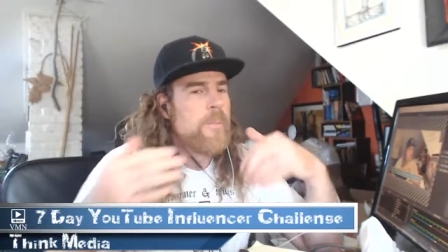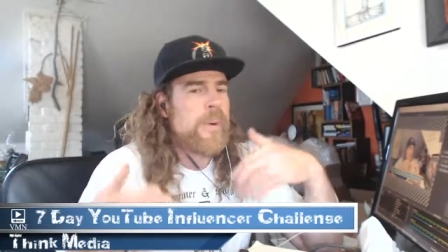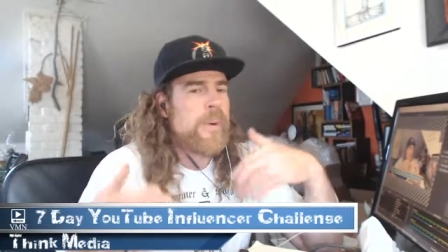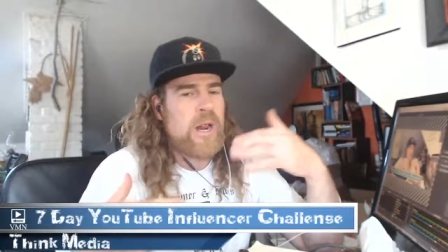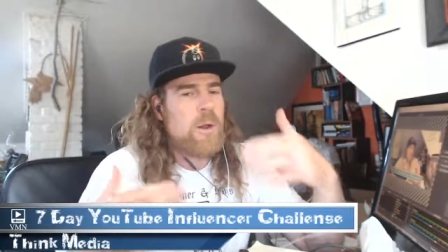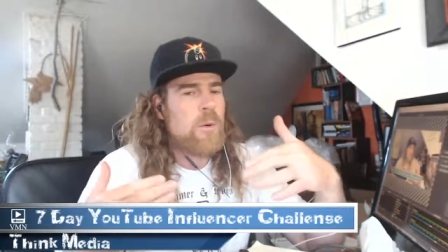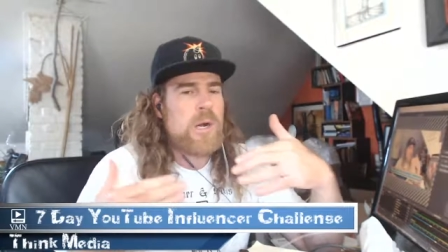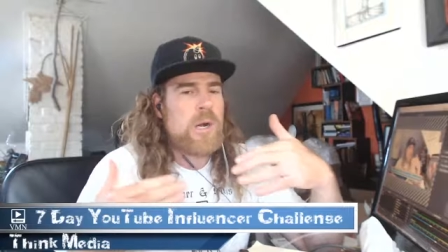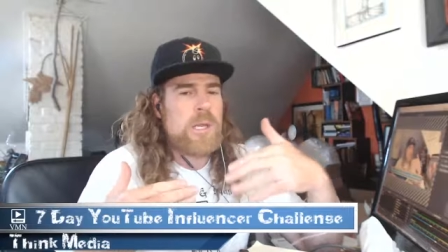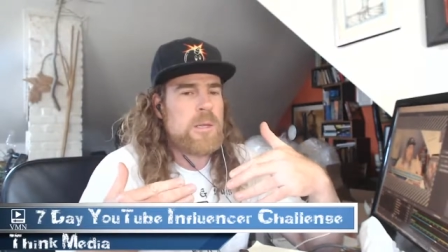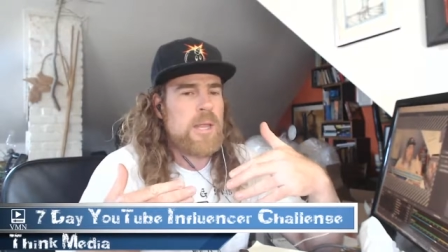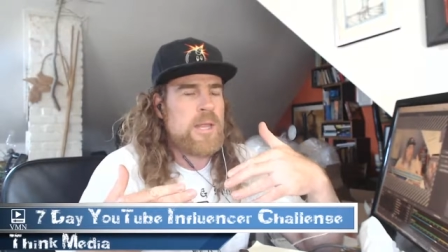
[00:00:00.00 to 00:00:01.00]
but I don't want to
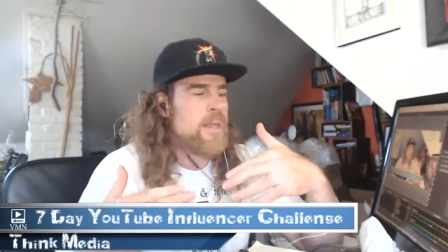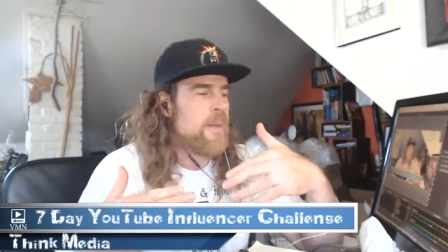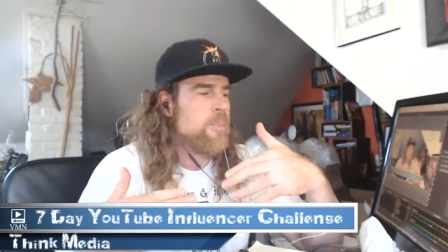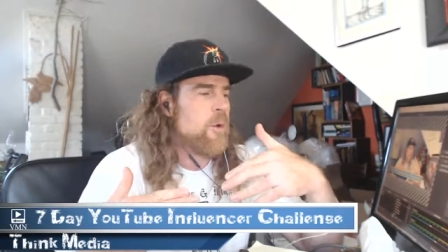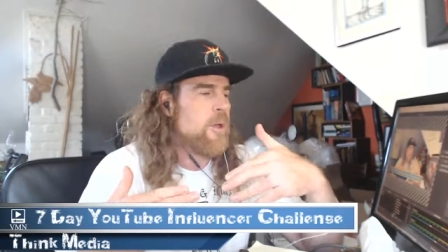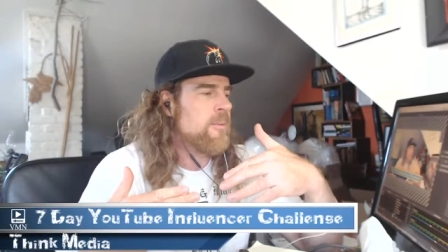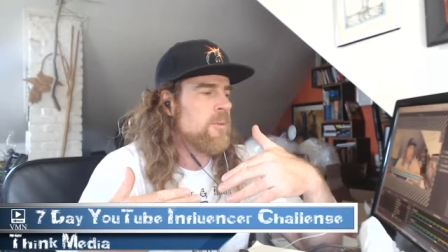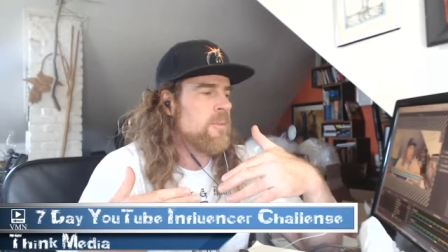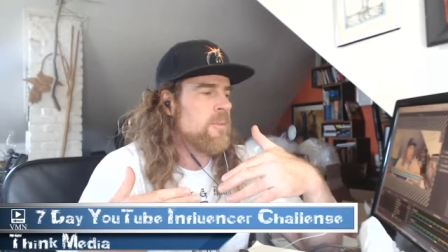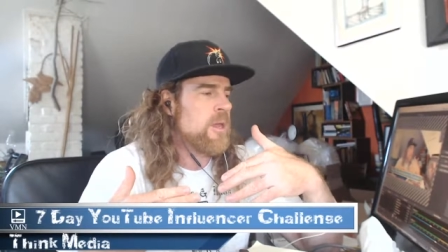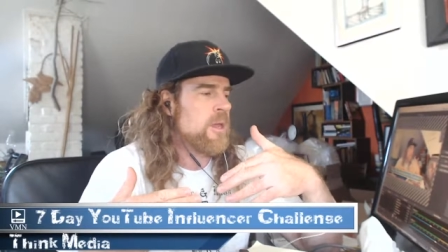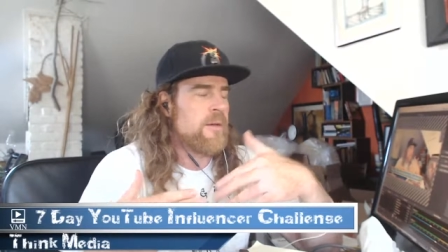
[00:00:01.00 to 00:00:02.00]
let that prohibit
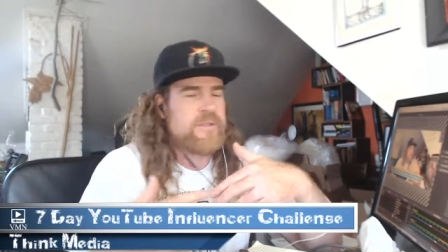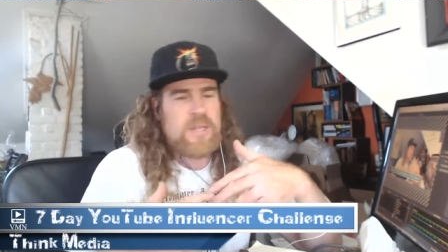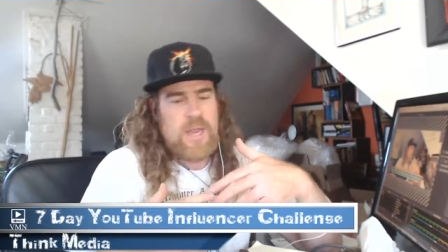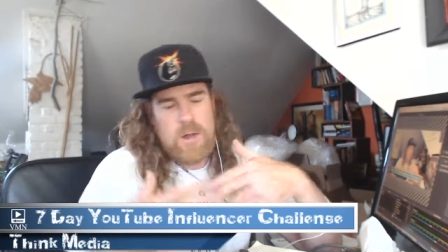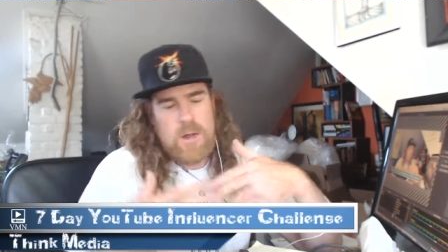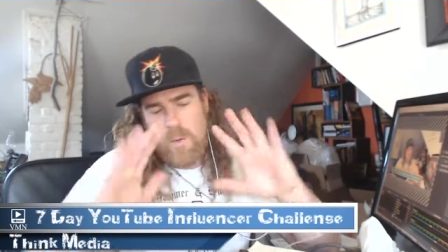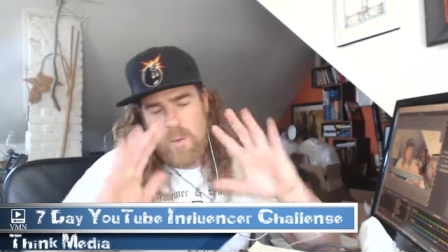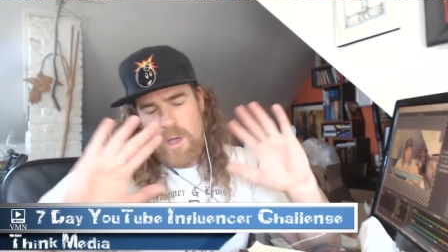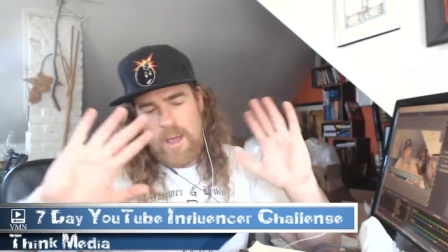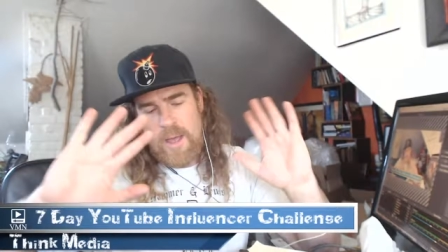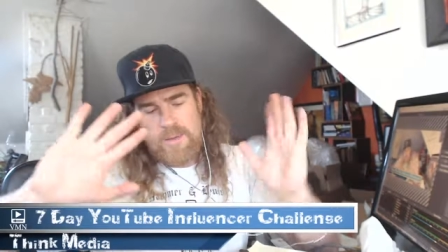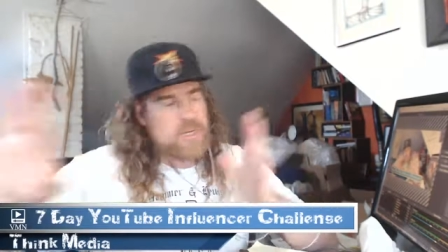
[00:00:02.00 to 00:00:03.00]
me of saying, oh well,
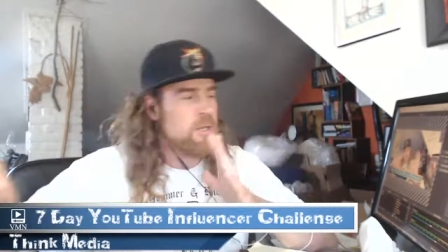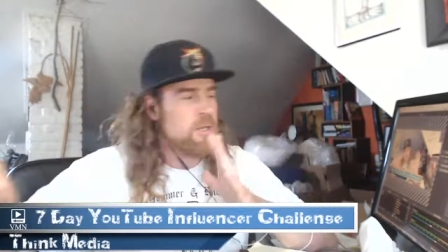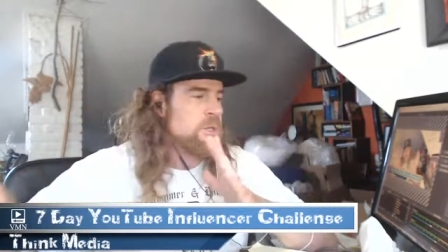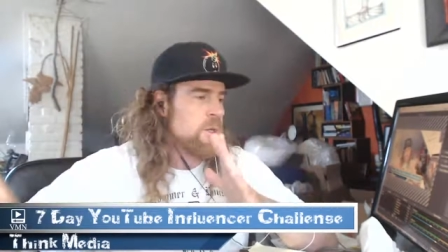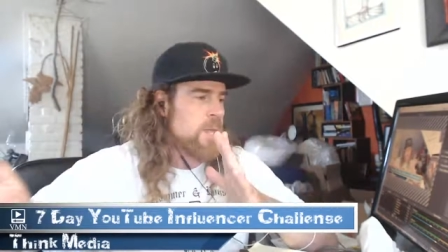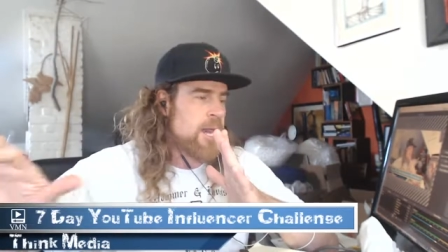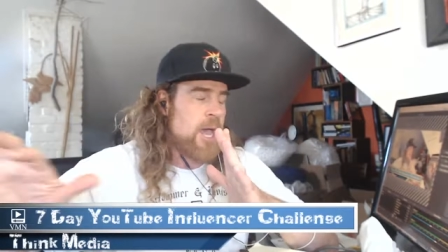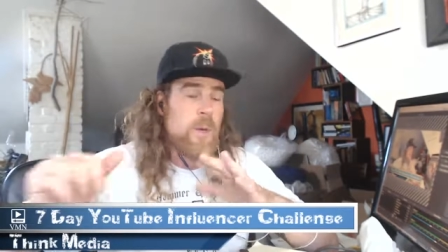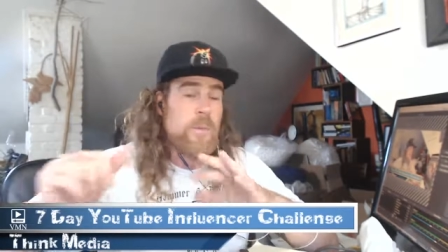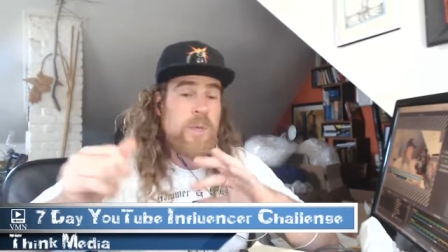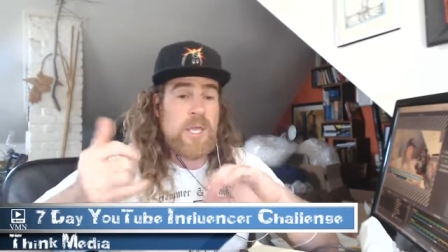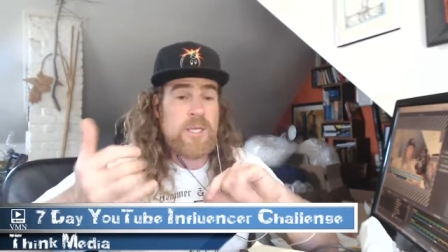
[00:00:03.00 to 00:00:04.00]
I'm just going to tune that
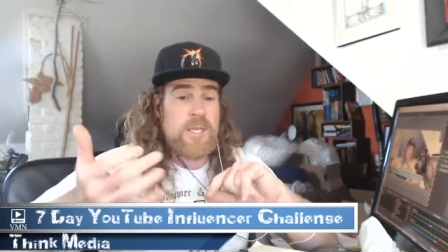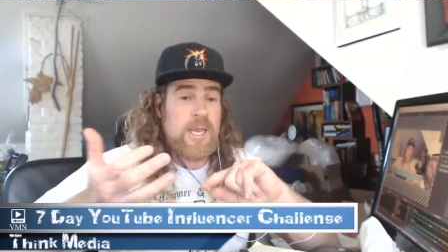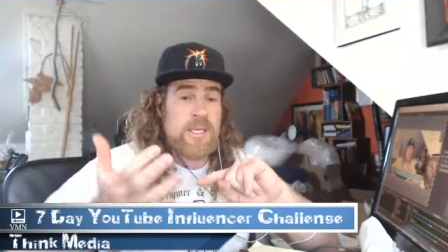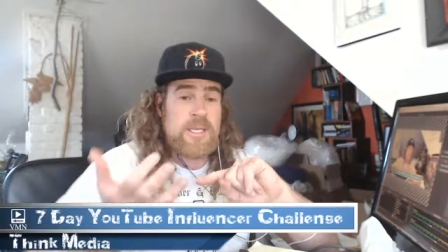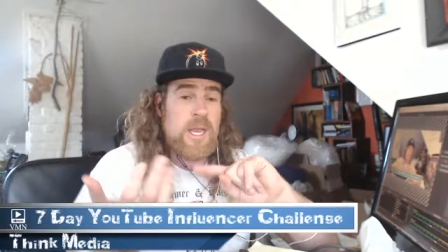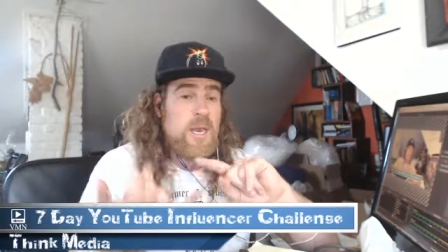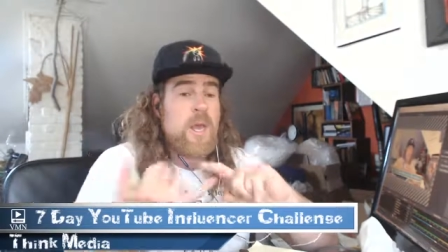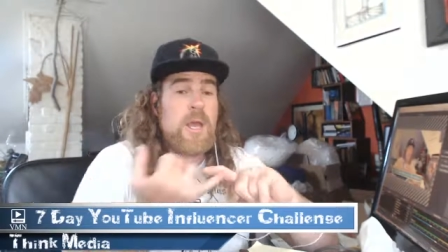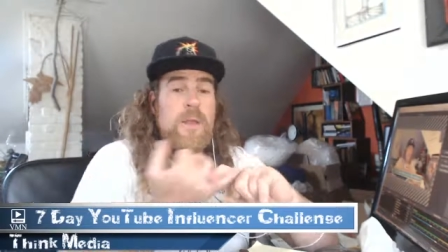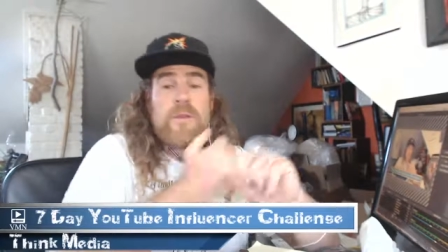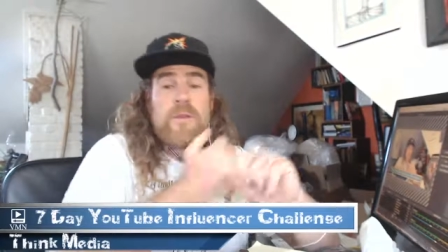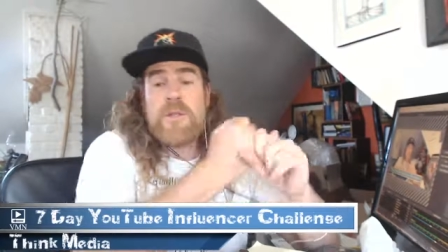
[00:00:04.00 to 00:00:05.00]
out, because, like I said,
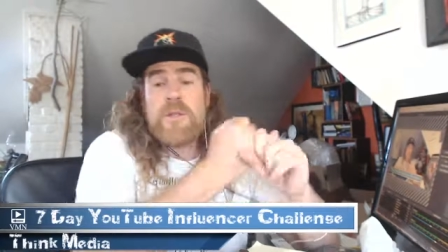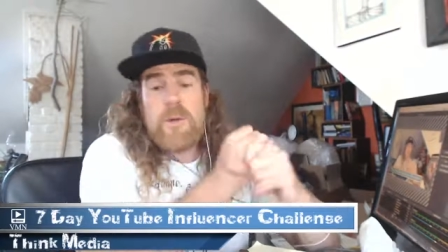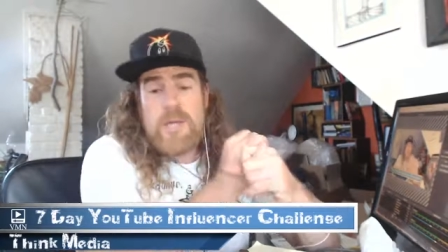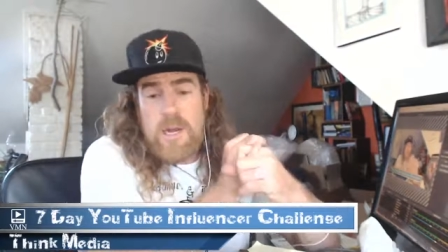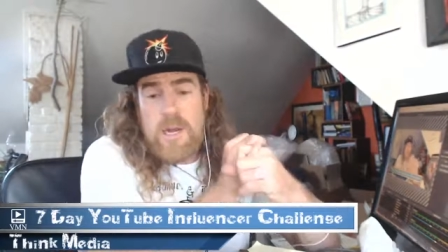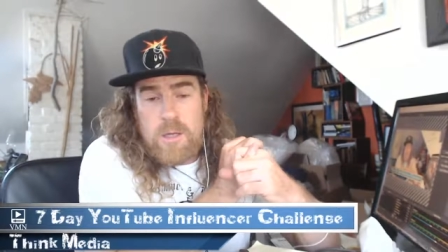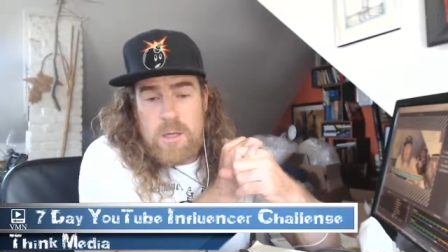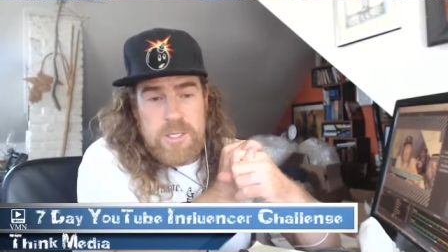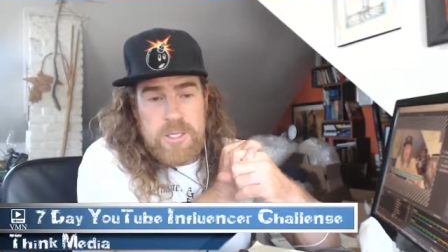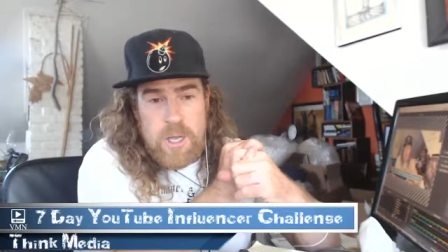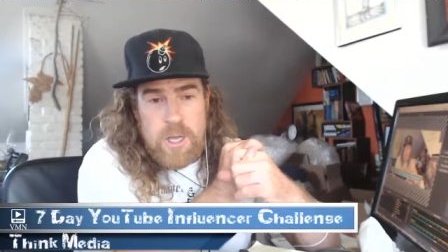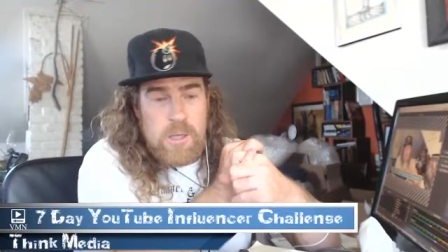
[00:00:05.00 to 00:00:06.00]
there's newer
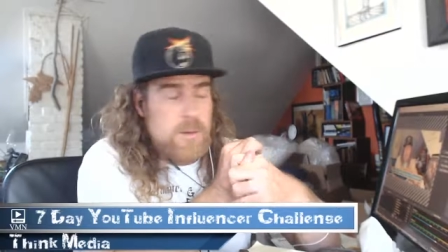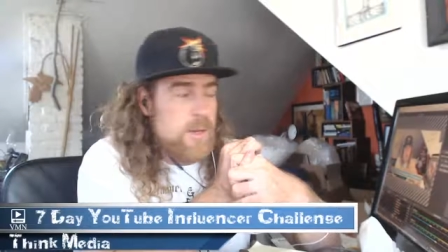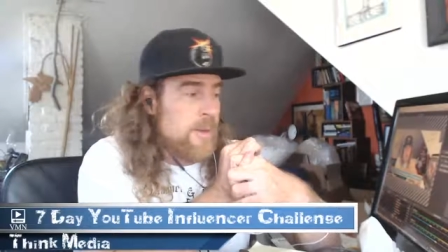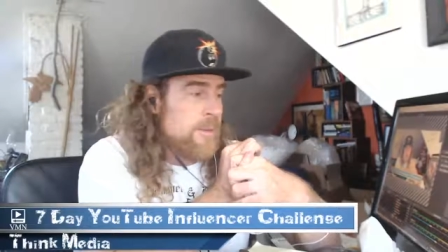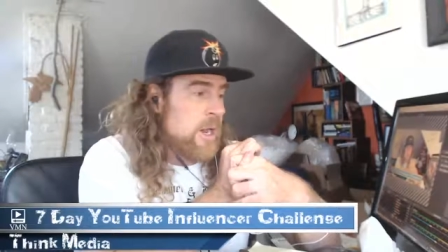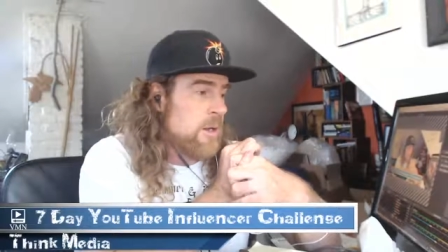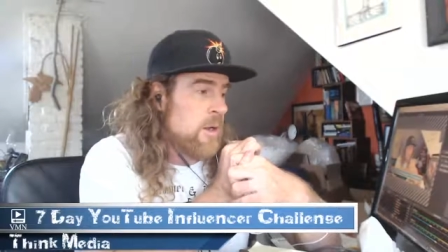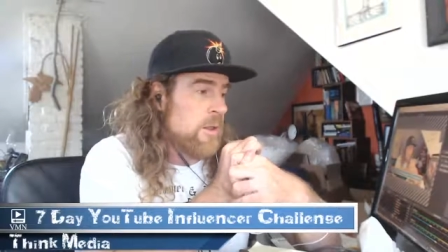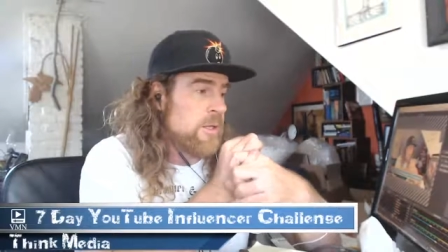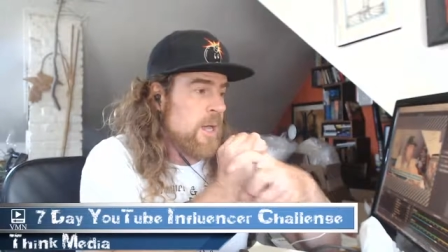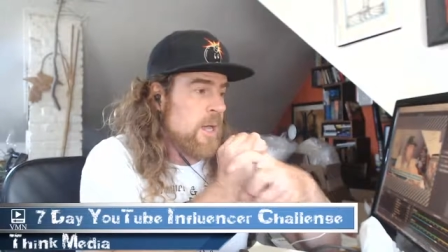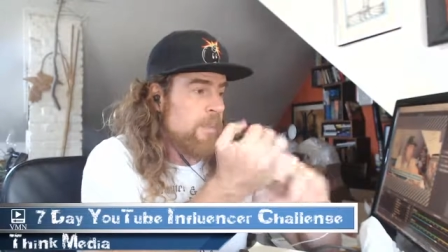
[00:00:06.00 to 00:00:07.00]
technologies call, coming out all the
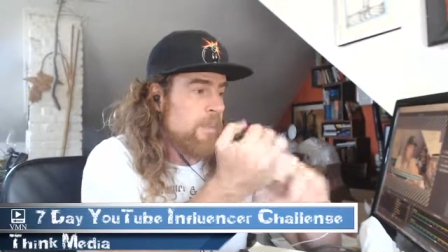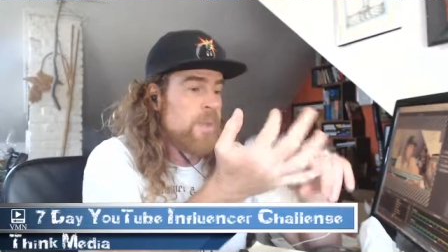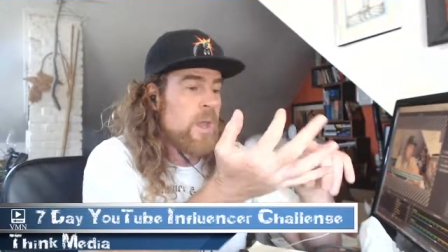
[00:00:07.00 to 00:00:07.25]
time.